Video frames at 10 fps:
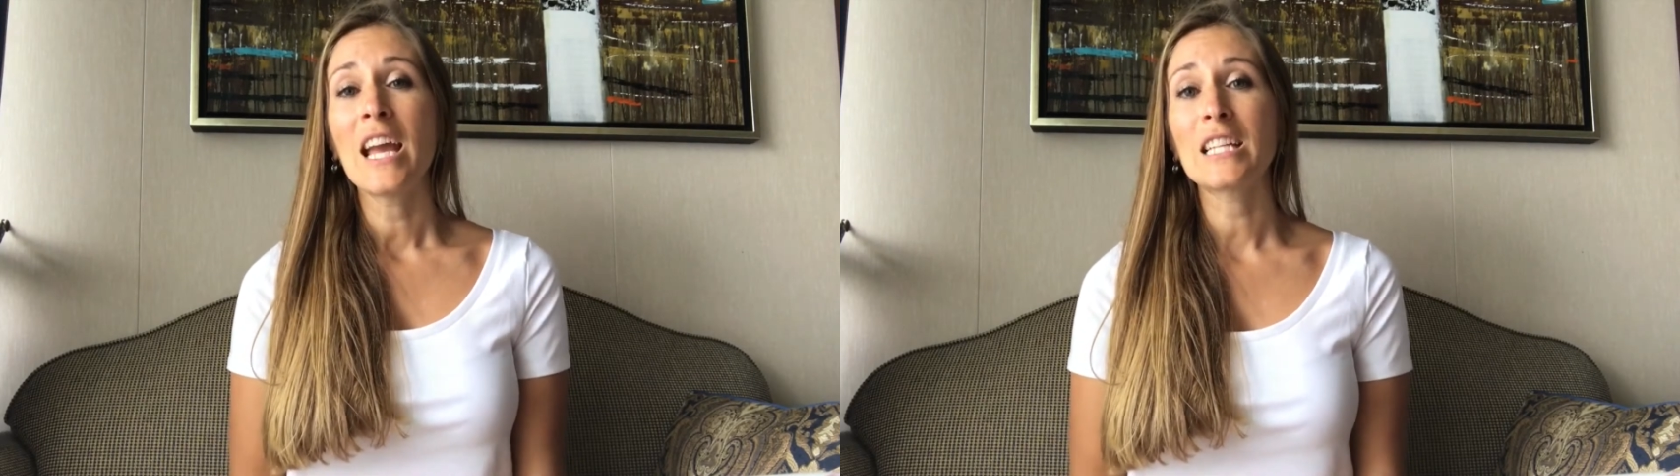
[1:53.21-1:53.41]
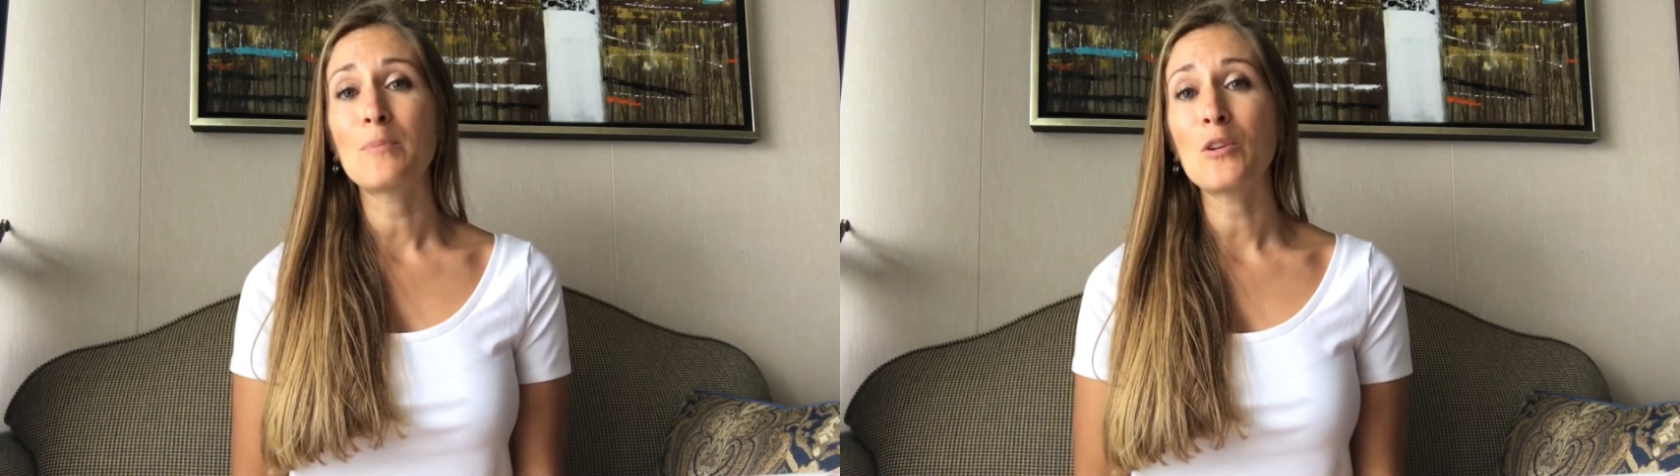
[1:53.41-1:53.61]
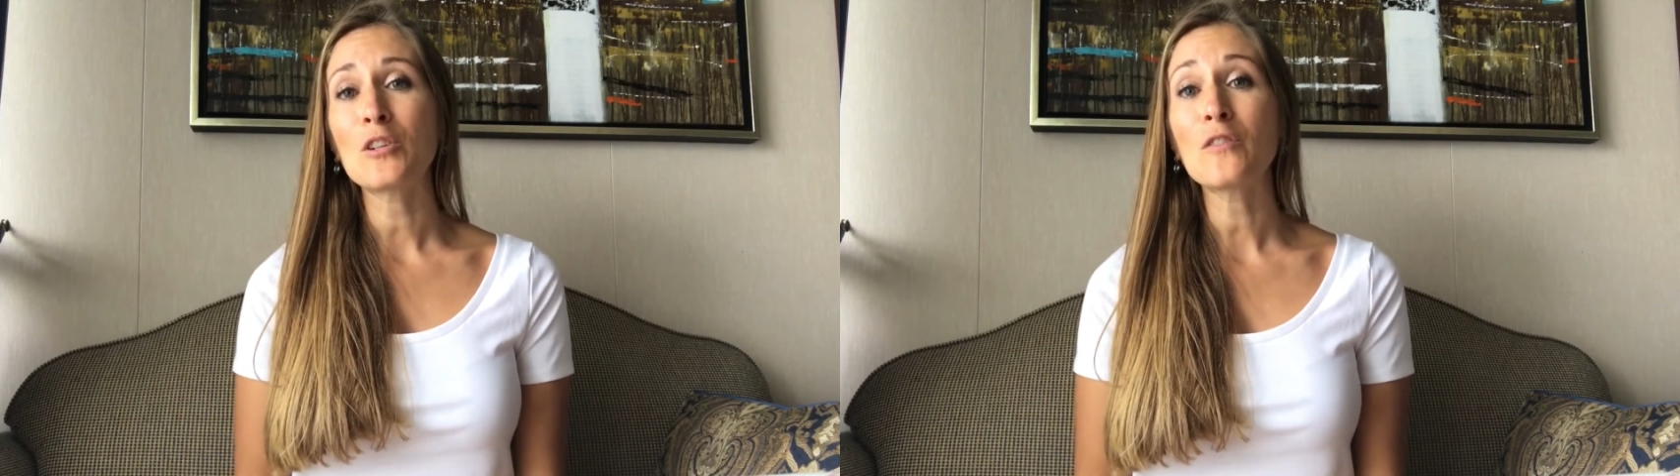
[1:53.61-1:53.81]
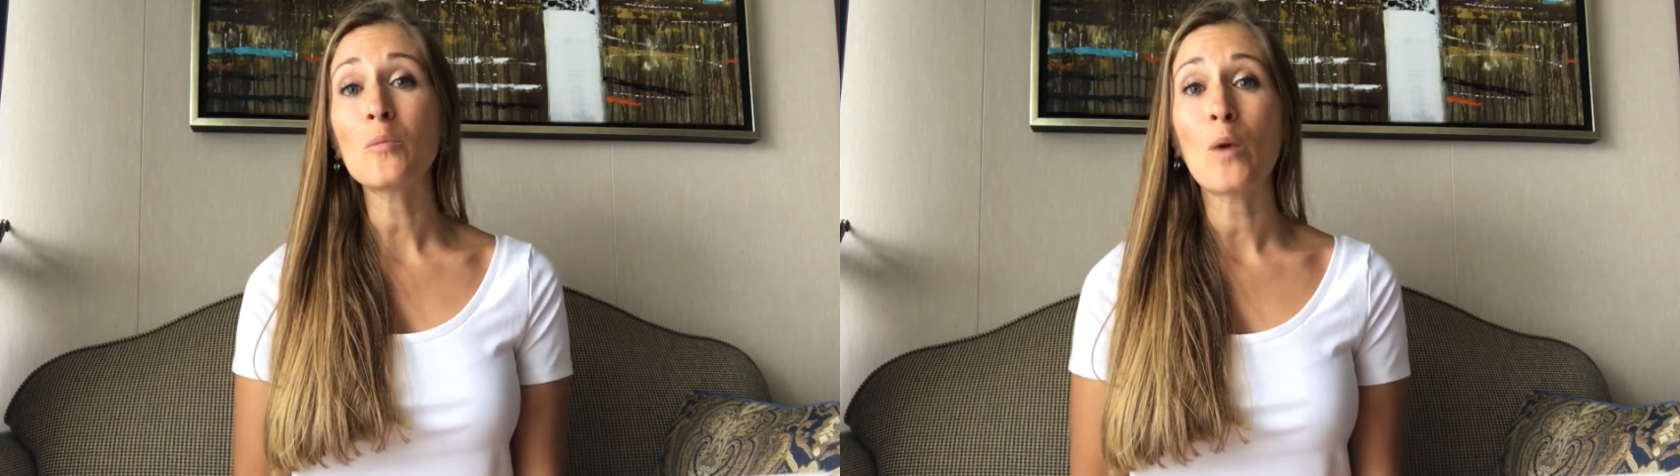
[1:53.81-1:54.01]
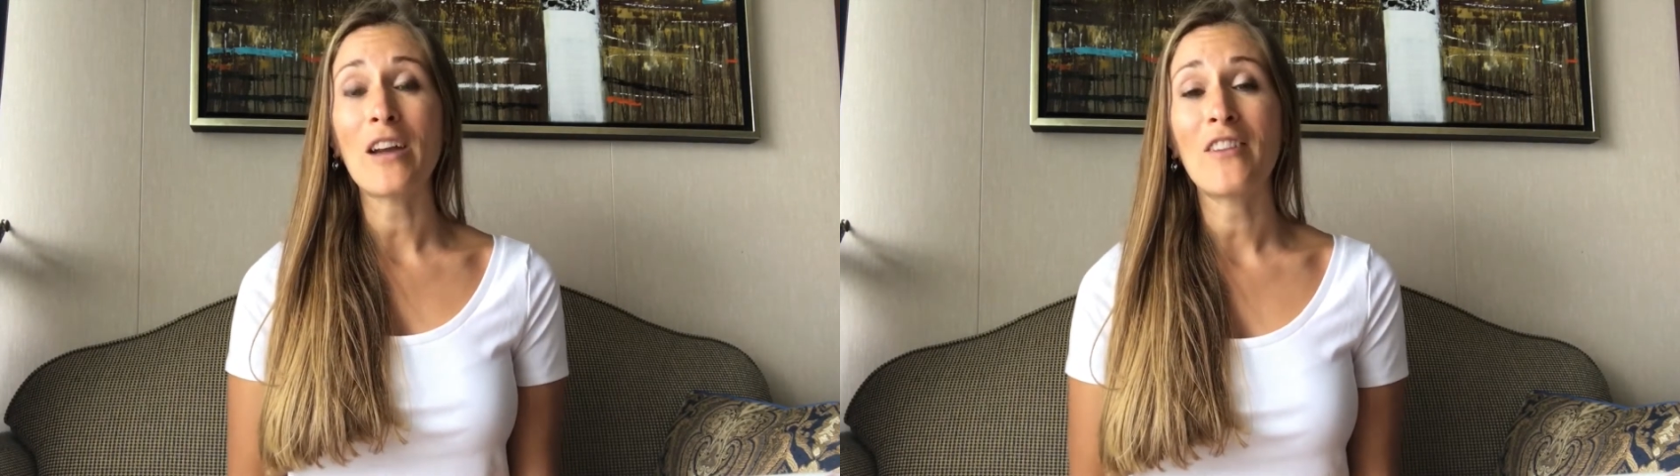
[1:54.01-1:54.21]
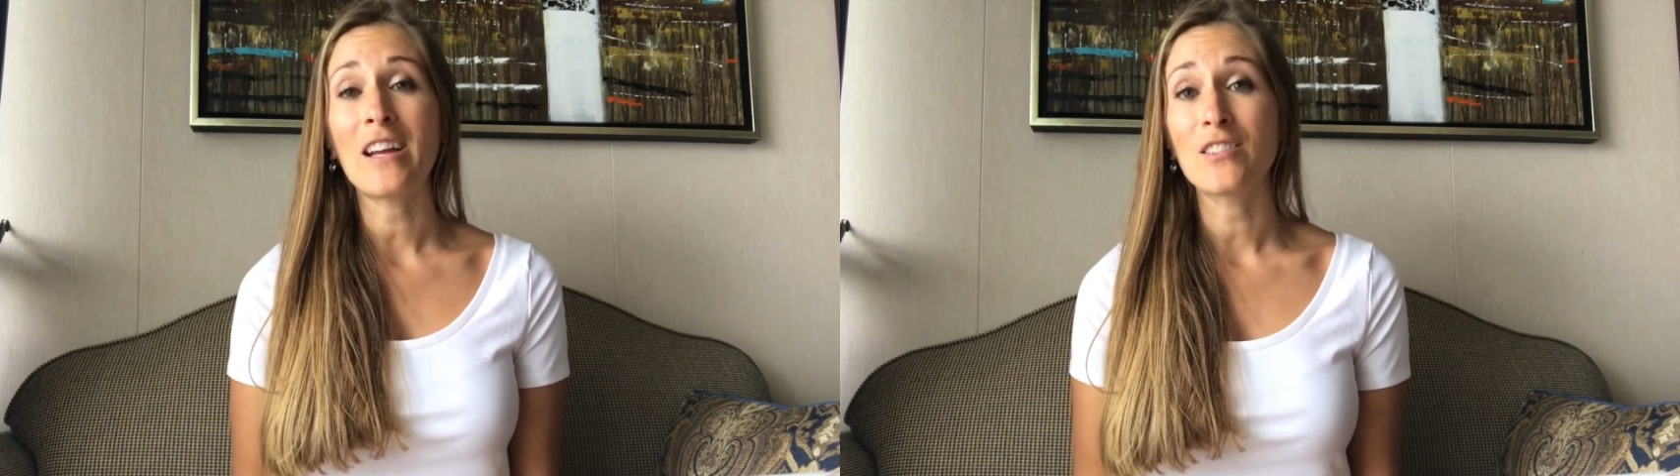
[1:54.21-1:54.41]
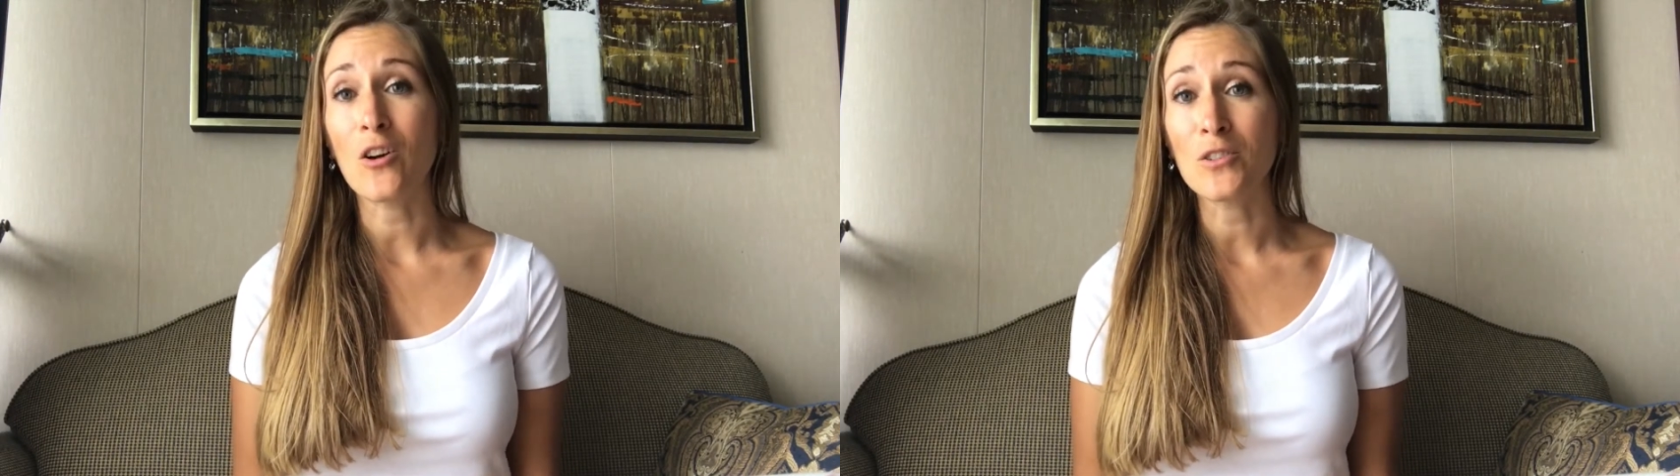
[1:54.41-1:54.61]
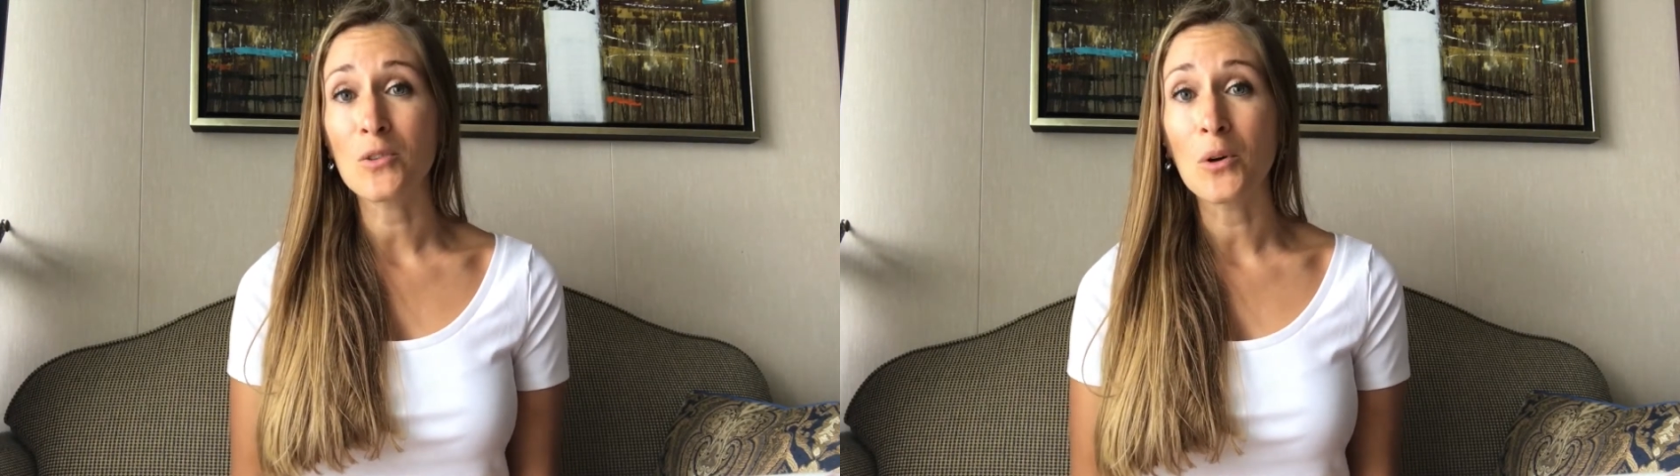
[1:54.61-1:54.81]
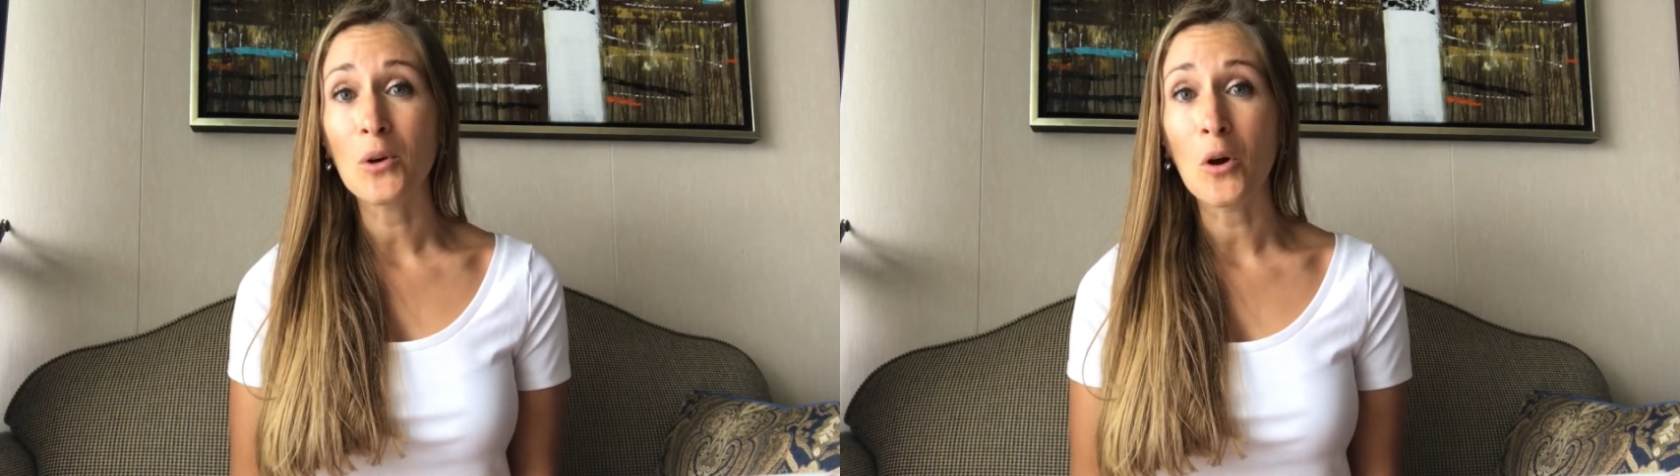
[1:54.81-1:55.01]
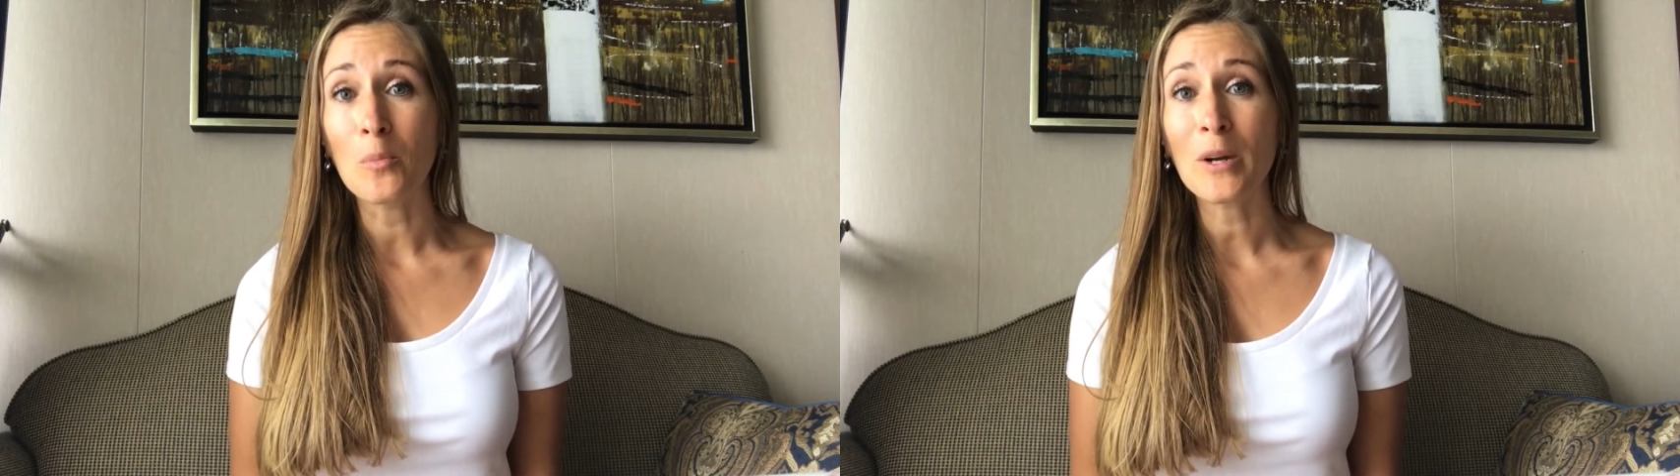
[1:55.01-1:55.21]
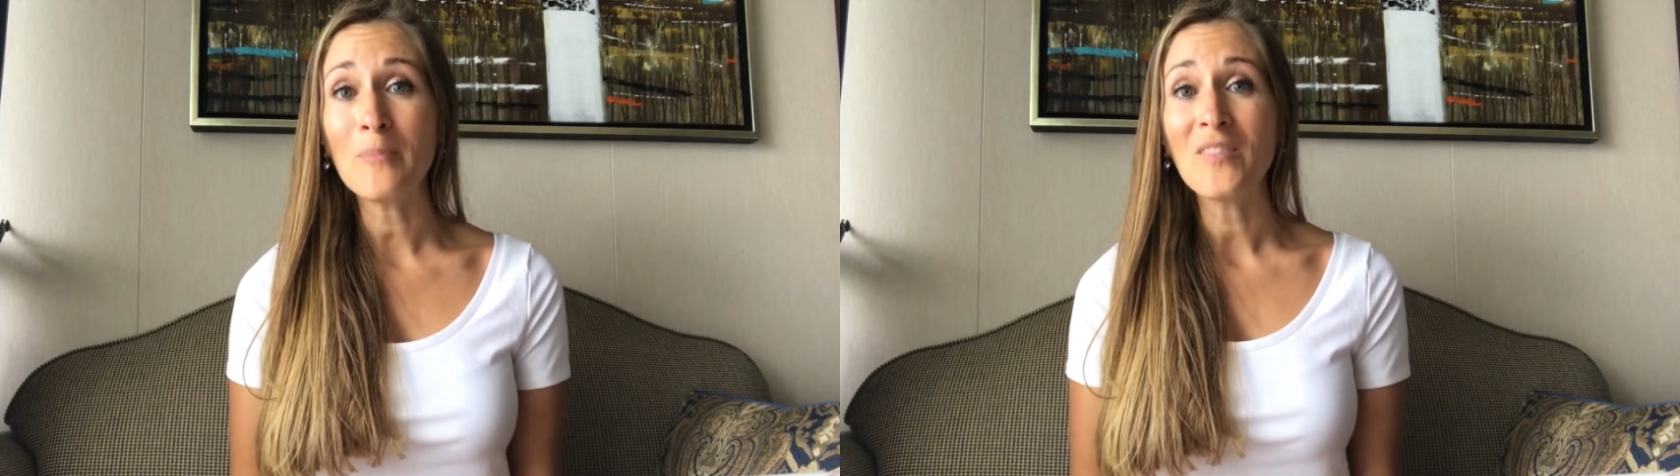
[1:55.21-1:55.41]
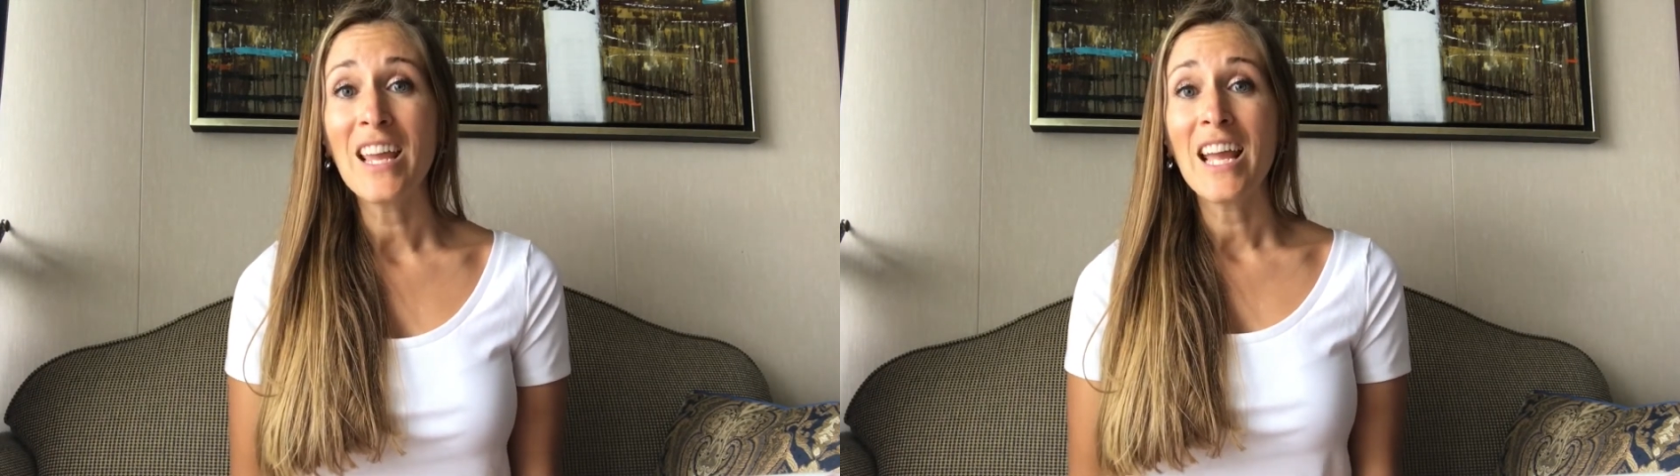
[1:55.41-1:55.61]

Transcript: exposure from Wi-Fi is also a culprit.